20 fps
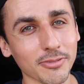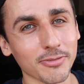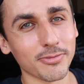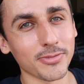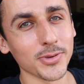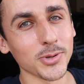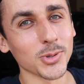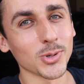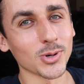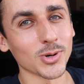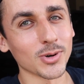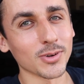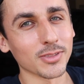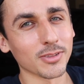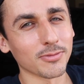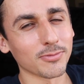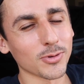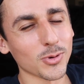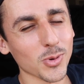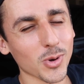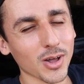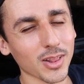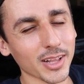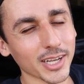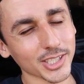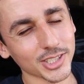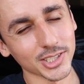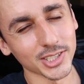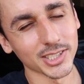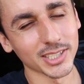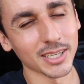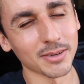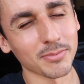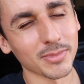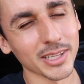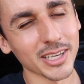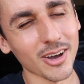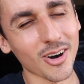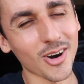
fuel, the full clutch assembly,